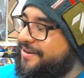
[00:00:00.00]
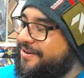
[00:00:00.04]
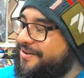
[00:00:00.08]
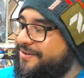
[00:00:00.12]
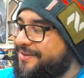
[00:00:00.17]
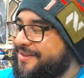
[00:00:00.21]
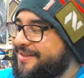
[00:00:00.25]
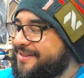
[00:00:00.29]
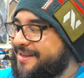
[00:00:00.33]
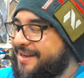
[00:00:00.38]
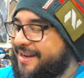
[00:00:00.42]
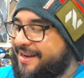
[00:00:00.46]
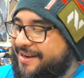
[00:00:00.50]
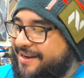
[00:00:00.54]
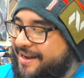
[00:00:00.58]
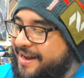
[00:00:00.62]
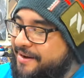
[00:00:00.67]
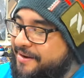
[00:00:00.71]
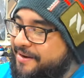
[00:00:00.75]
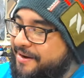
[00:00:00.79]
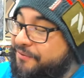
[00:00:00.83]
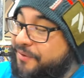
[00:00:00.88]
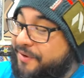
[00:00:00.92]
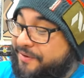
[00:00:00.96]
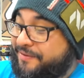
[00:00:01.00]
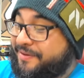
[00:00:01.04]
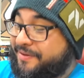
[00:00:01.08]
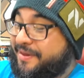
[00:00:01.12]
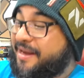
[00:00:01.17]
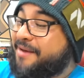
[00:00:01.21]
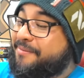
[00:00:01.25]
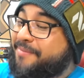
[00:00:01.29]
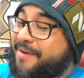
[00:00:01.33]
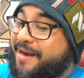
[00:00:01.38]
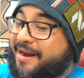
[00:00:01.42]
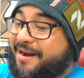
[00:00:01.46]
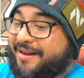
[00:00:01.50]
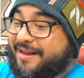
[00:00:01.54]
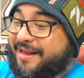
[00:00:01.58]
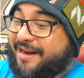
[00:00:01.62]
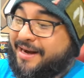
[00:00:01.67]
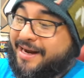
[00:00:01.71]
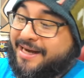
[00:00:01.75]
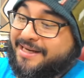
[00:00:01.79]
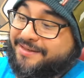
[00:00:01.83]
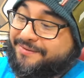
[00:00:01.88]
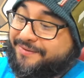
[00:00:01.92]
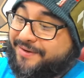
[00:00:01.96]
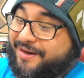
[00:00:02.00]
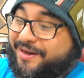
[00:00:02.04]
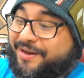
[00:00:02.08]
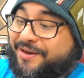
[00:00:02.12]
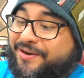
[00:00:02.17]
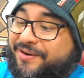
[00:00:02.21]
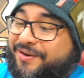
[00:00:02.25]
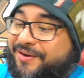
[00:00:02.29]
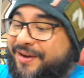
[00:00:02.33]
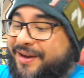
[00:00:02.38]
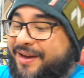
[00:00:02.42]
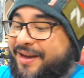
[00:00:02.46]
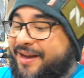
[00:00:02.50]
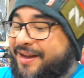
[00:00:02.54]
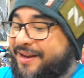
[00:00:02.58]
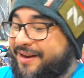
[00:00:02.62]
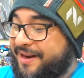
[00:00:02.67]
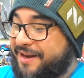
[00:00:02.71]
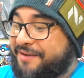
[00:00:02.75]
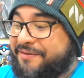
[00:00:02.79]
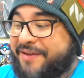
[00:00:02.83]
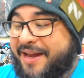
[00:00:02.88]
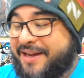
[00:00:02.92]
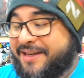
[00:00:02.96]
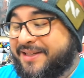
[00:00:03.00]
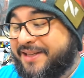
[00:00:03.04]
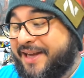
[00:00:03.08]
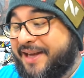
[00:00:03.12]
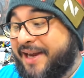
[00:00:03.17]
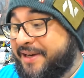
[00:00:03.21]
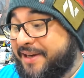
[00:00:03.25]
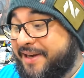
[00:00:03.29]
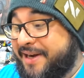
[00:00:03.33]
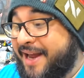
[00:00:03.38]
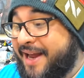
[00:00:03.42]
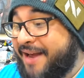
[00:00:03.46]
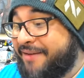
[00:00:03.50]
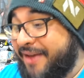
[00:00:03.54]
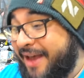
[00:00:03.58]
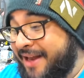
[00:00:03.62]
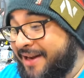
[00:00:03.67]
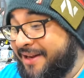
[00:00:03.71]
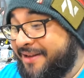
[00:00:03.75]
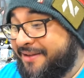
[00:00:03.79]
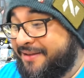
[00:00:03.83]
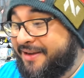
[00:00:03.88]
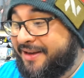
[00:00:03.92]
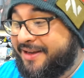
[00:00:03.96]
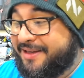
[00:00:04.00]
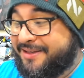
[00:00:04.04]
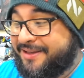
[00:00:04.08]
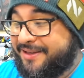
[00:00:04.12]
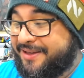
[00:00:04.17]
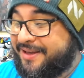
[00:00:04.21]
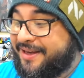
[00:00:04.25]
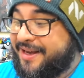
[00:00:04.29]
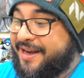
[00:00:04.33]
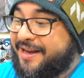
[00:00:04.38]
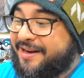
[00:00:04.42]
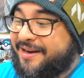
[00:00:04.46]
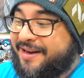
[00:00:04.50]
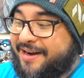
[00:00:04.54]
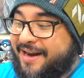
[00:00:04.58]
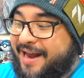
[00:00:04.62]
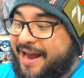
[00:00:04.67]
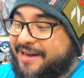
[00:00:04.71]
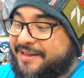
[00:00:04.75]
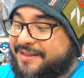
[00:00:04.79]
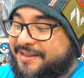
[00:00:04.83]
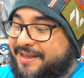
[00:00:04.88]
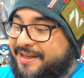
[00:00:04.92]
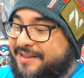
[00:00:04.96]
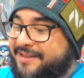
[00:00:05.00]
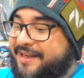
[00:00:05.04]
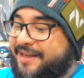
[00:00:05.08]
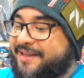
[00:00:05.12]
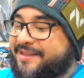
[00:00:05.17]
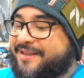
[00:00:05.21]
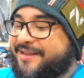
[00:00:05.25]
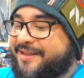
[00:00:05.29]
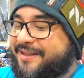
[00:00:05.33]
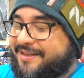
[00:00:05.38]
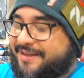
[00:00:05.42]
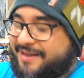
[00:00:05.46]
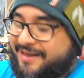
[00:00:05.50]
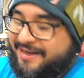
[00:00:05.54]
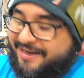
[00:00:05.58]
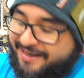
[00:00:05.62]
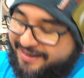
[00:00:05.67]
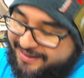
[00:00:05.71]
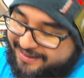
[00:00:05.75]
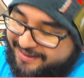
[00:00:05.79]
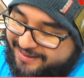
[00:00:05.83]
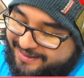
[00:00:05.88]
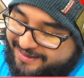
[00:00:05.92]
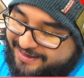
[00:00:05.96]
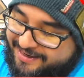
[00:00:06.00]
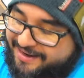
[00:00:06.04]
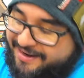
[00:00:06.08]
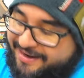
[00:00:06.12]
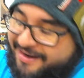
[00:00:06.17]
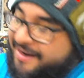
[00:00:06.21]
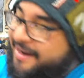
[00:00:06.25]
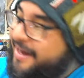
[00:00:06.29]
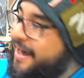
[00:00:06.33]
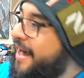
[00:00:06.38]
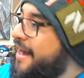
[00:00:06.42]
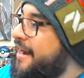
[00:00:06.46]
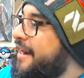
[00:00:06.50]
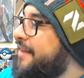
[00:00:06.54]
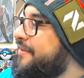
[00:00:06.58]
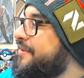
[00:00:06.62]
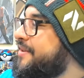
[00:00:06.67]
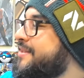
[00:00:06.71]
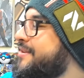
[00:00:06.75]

That's like, and if we think about it, the last video, left-hand side didn't have anything until the end, and it had six hits on the side. And now this one